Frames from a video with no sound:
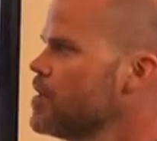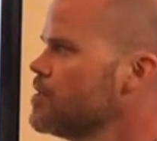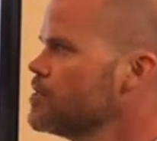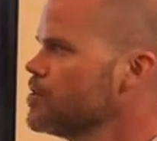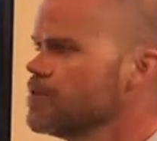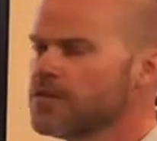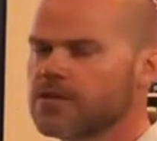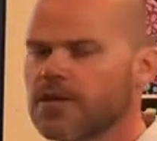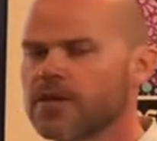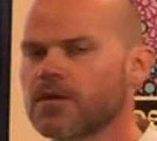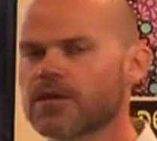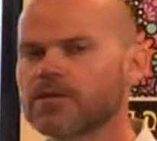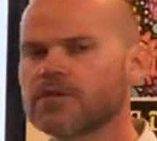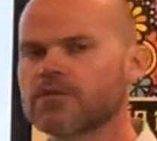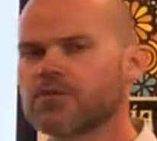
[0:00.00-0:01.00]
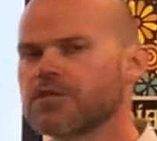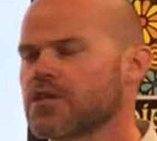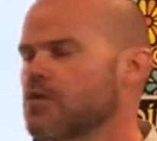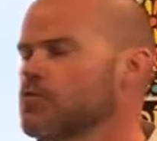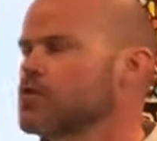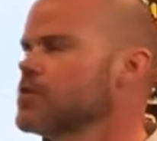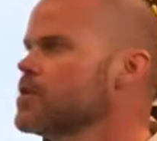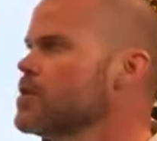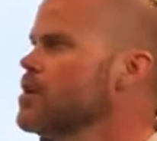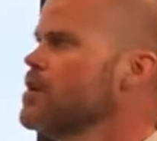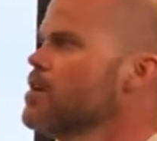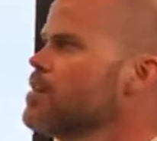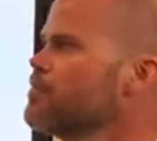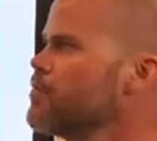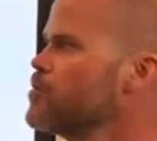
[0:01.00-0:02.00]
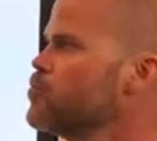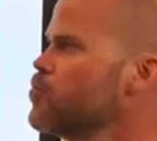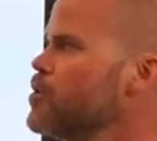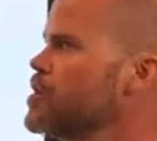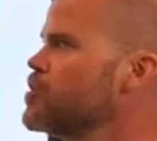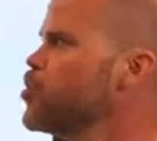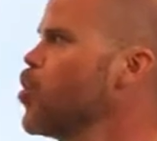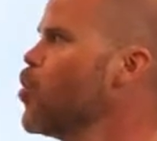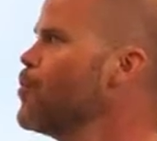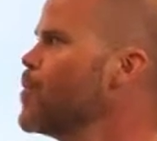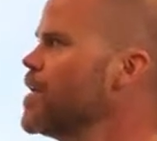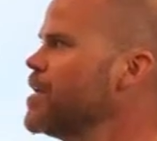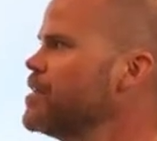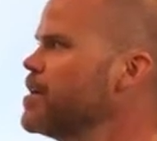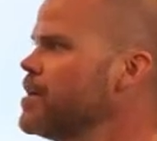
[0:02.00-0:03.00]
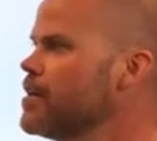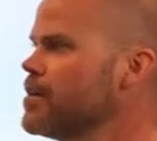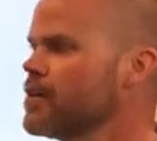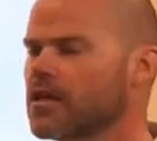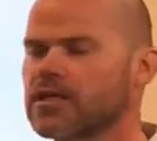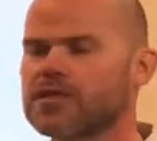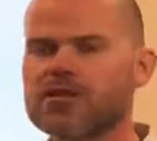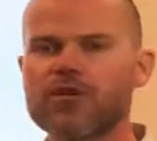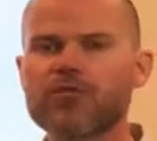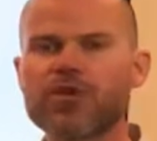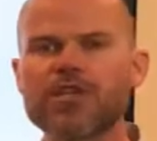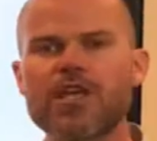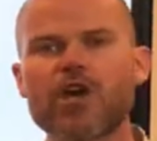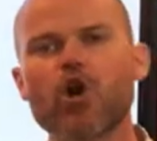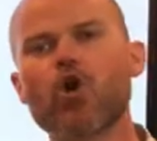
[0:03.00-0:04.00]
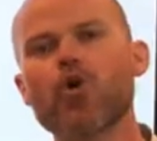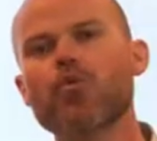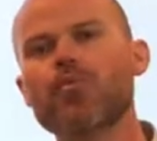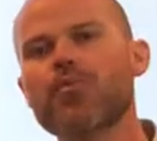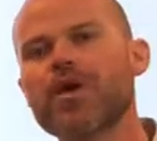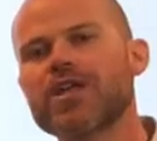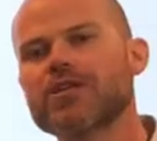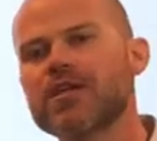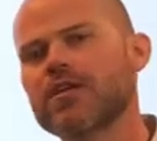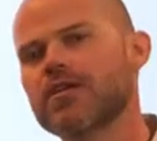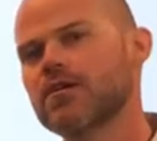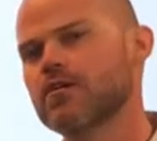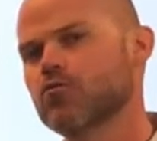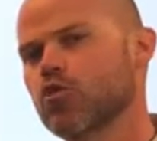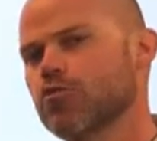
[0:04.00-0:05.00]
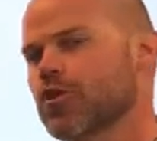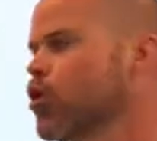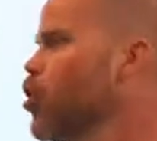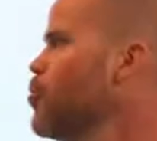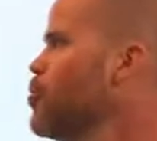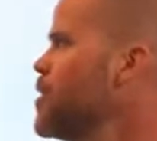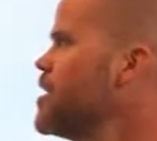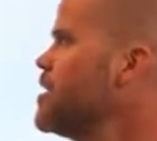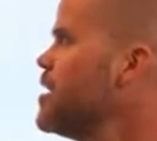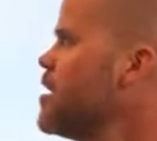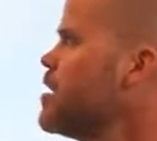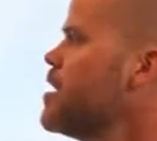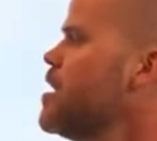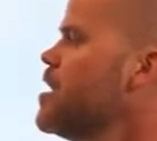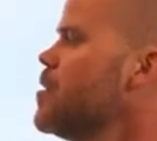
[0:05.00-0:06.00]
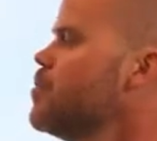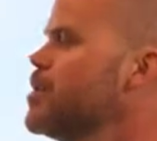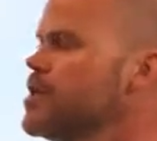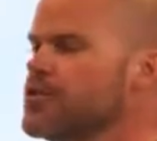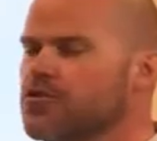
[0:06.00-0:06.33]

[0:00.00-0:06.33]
So let's take a look at some examples. The first one is competir. Clase repite competir. Muy bien. Competir means